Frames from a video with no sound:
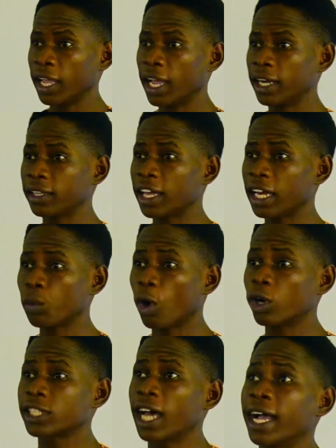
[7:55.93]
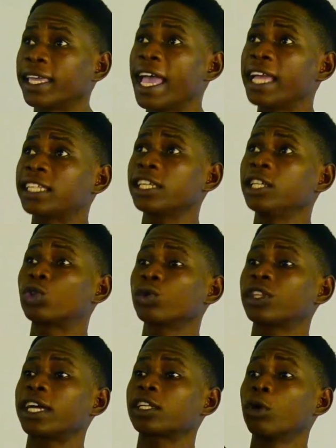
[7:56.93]
and then water gets into
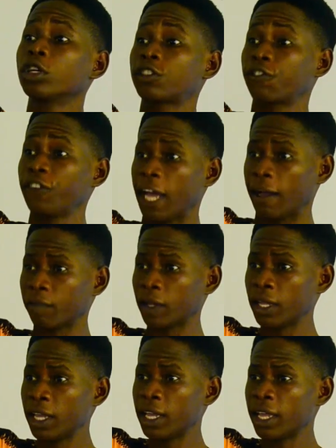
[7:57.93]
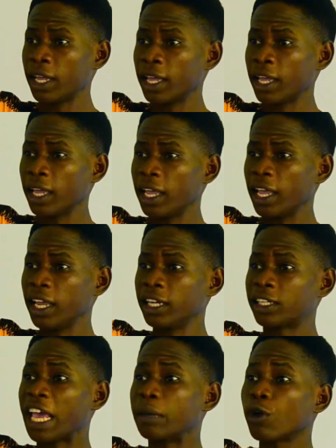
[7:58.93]
the atmosphere
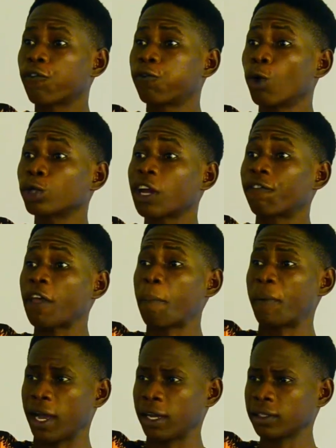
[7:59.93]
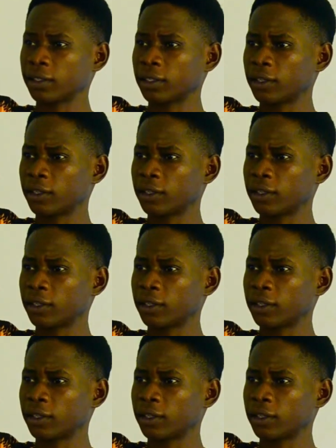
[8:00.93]
in terms of water vapor